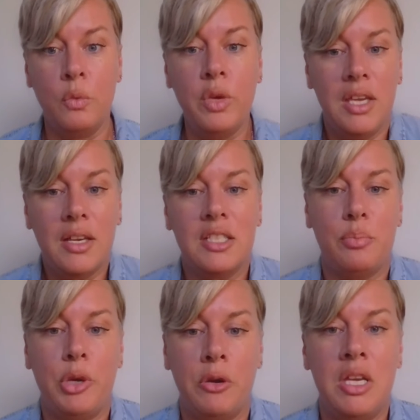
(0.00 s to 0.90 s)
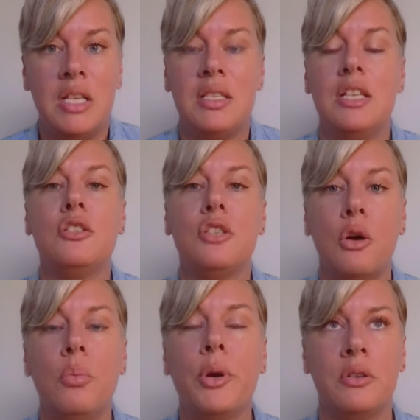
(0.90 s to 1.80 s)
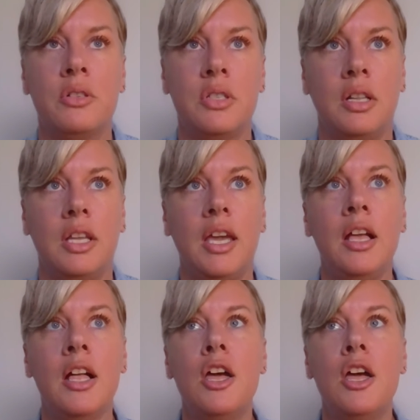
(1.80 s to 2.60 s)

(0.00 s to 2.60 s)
We experience it so personally.